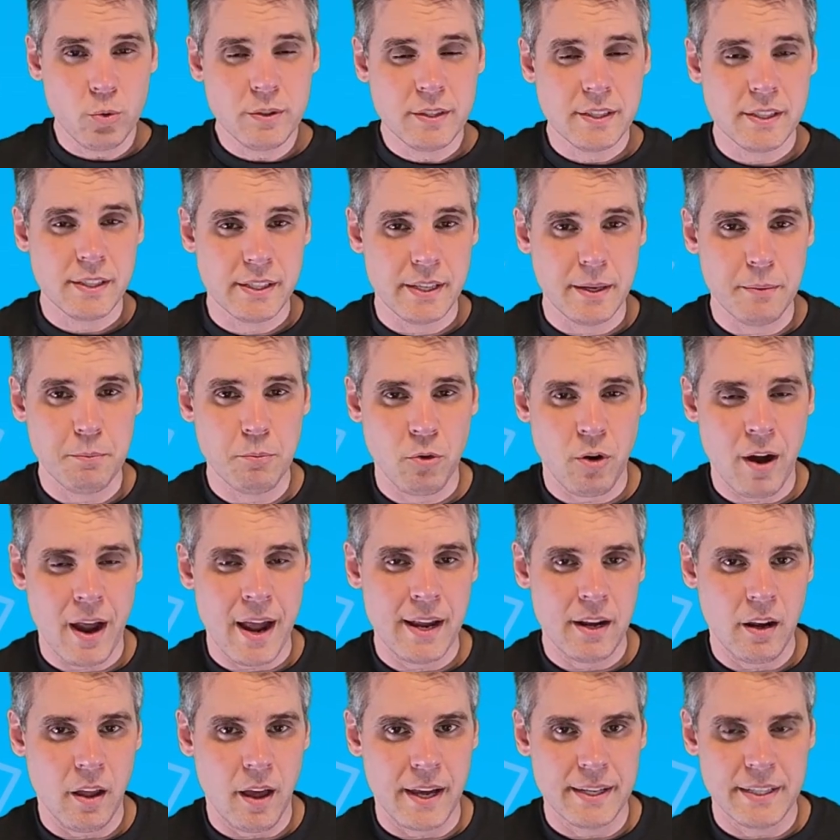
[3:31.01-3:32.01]
They're called
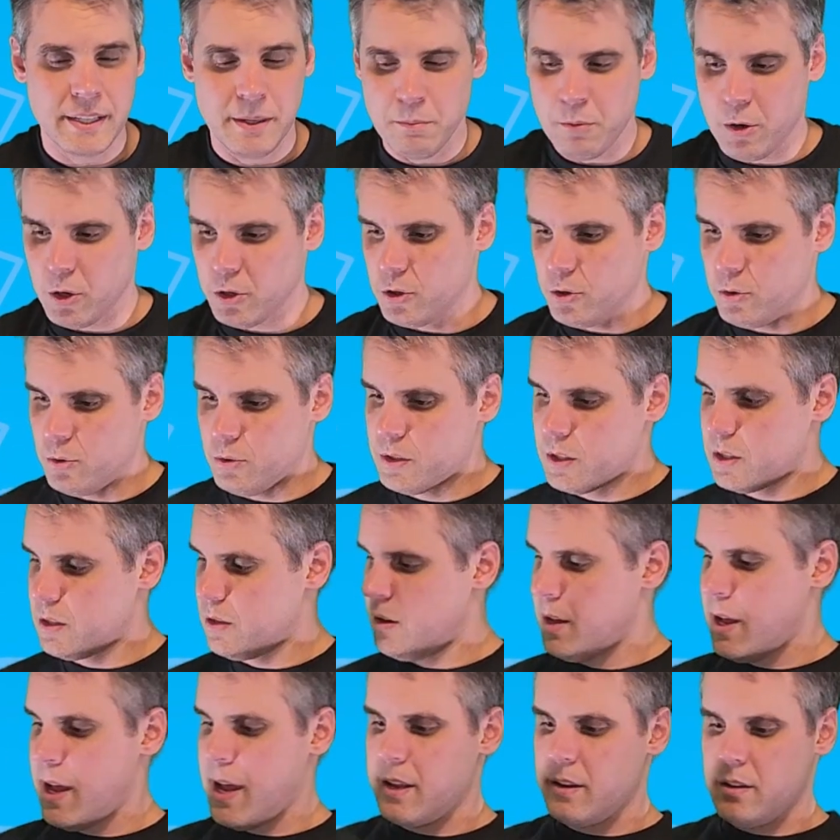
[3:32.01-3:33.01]
Sim Ray lighting
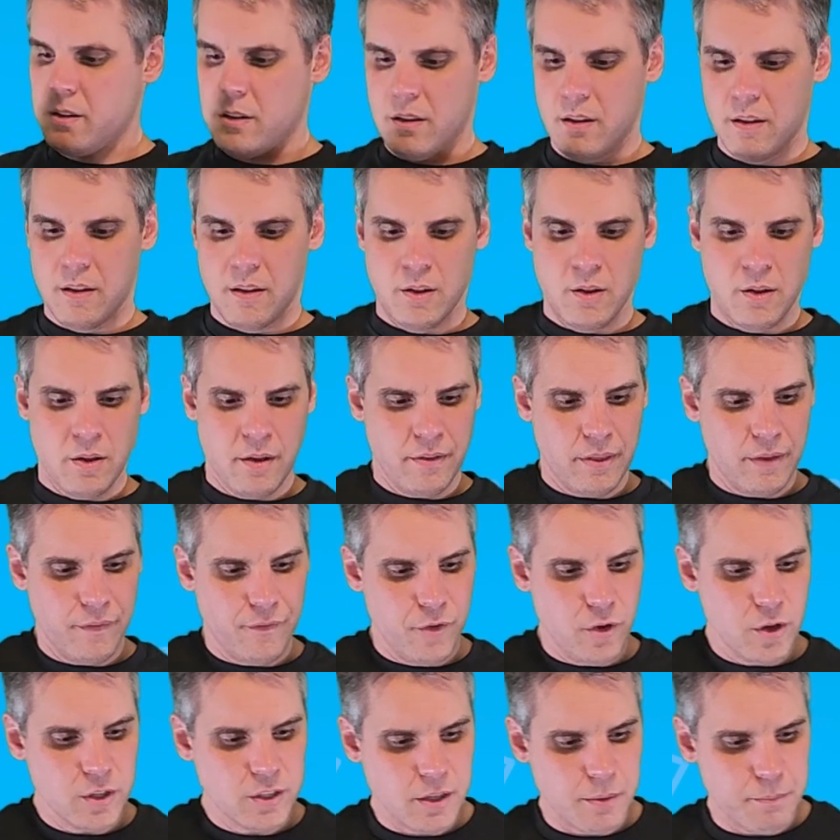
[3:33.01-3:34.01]
modules. And
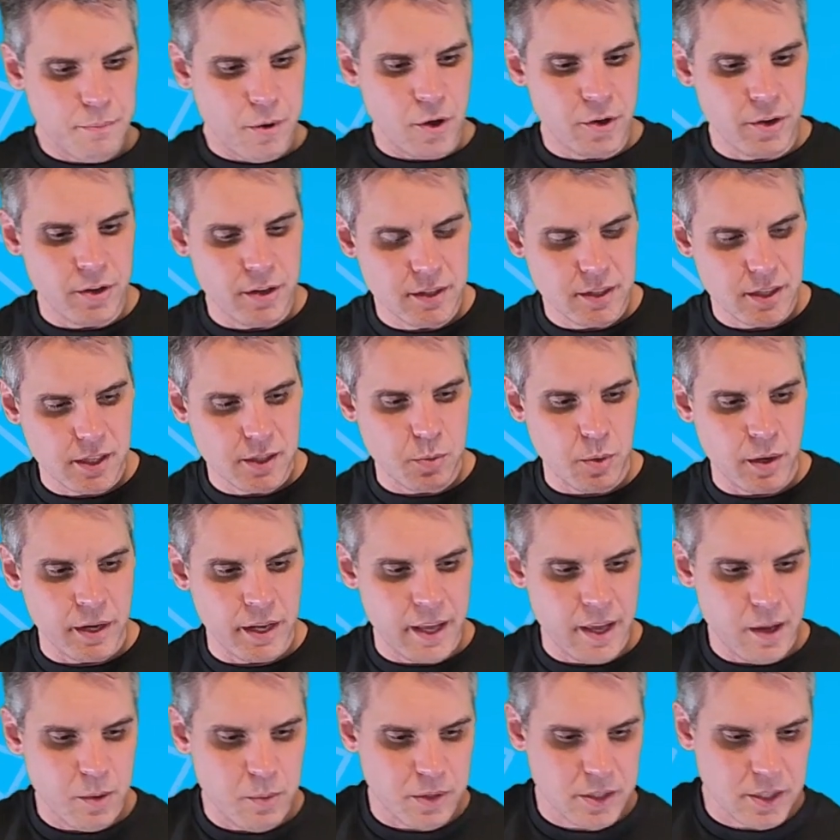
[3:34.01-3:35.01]
the first
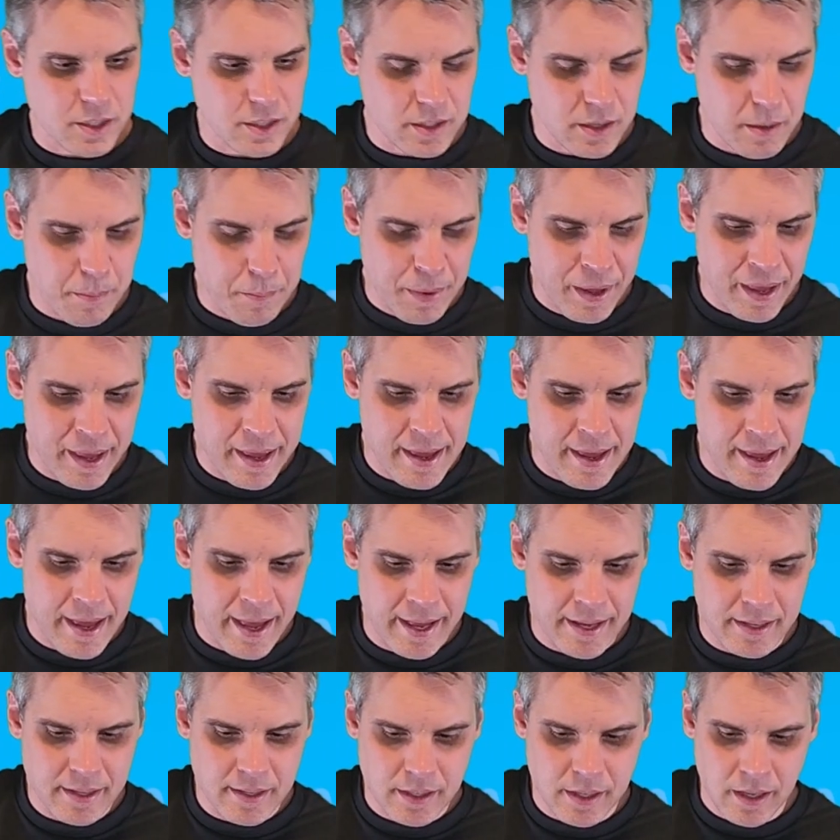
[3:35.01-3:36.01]
component is this one here, which is
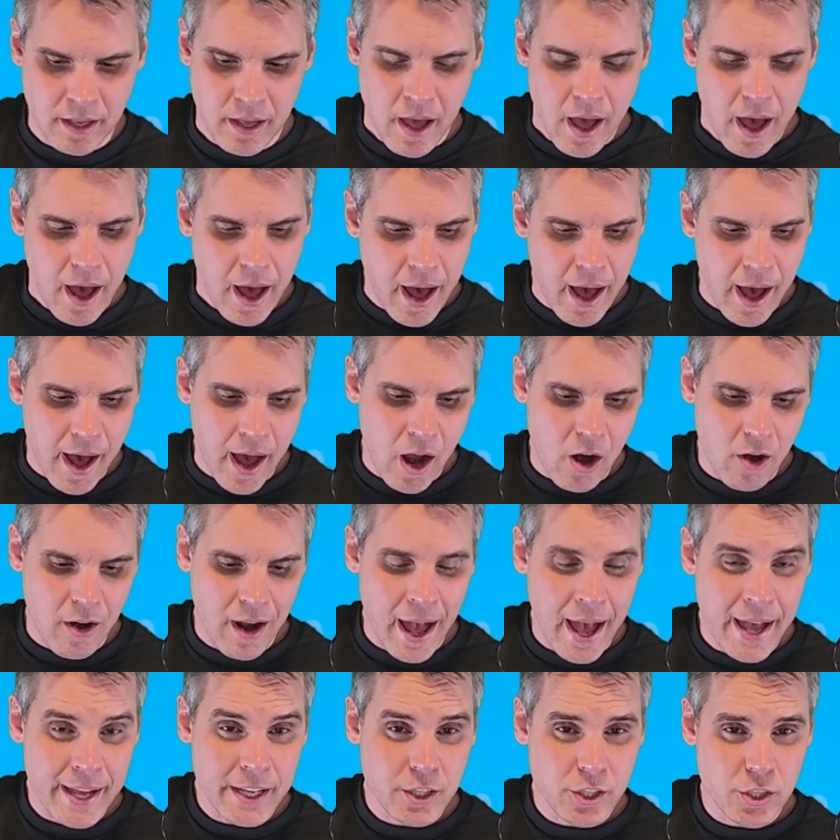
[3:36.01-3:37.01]
the
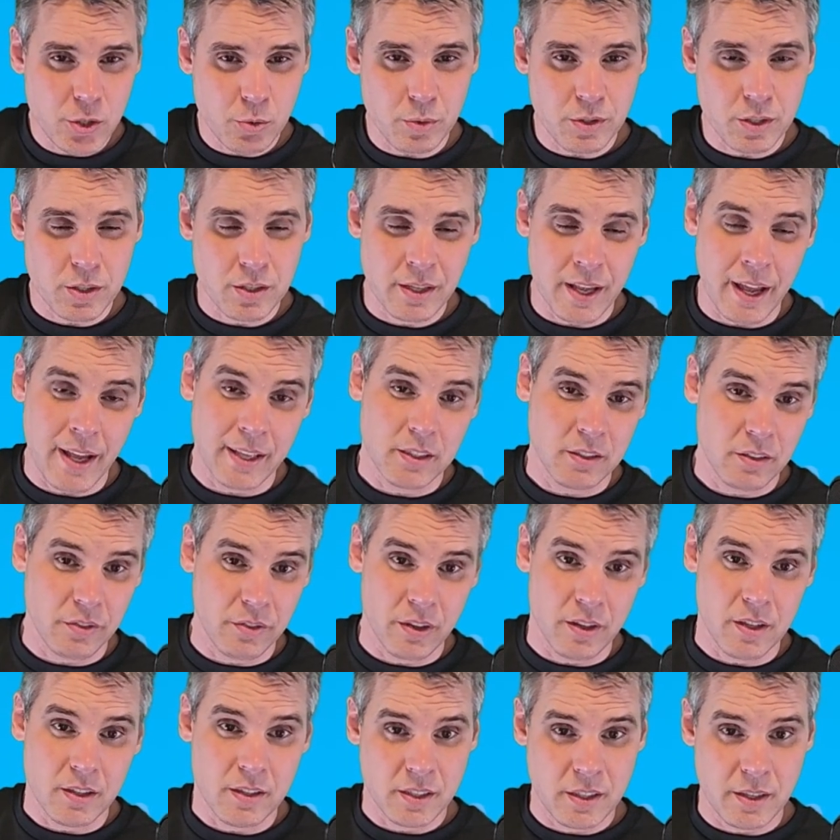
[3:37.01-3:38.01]
PSRH,
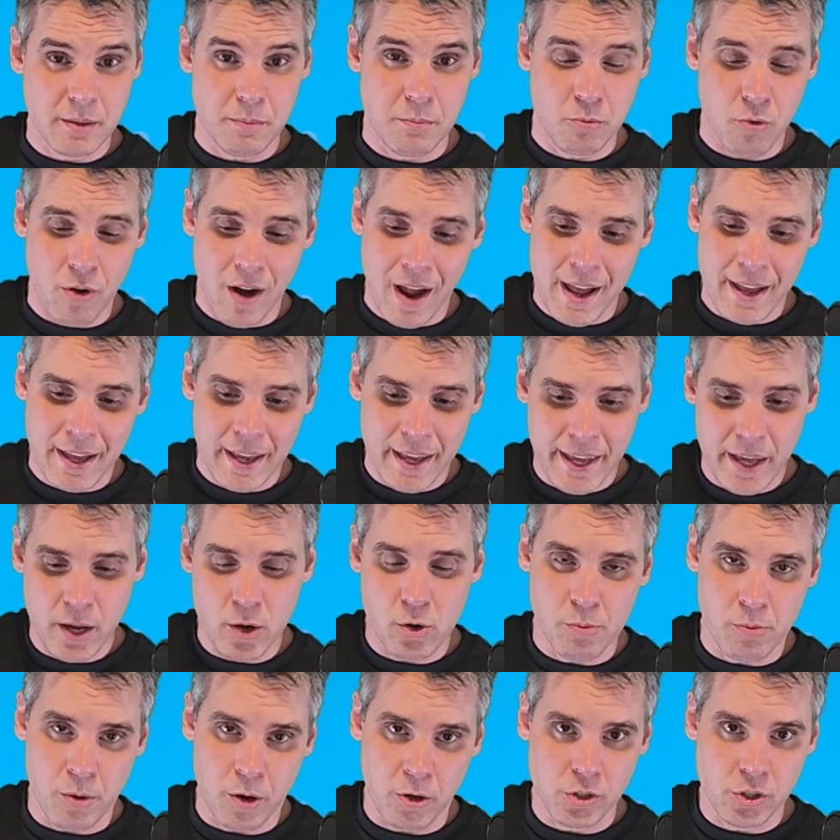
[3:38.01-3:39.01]
which stands for Sim
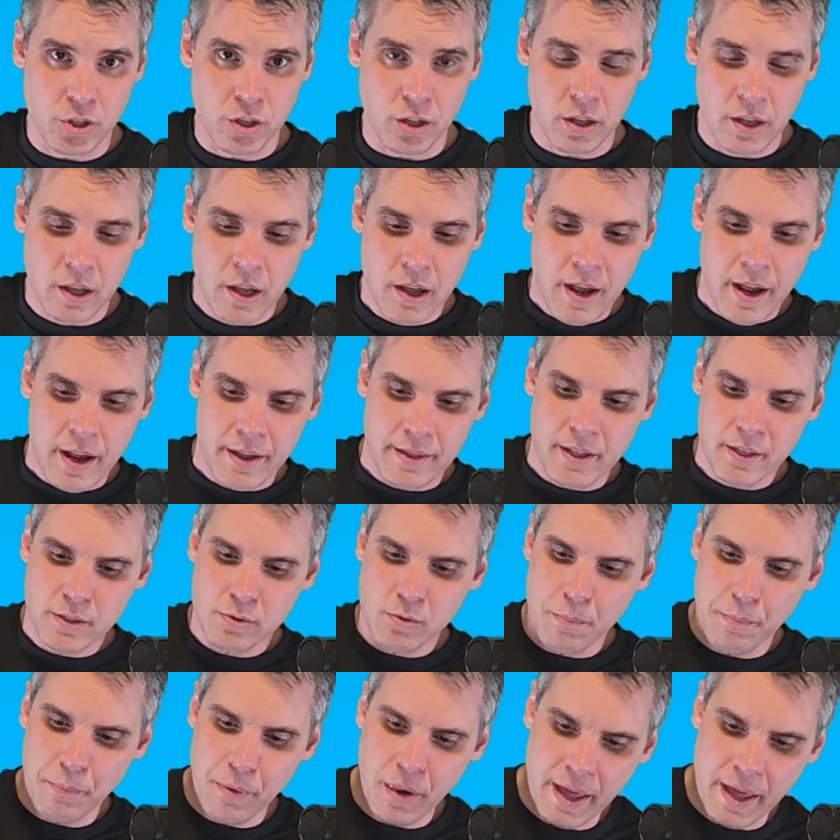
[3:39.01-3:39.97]
Ray heel module.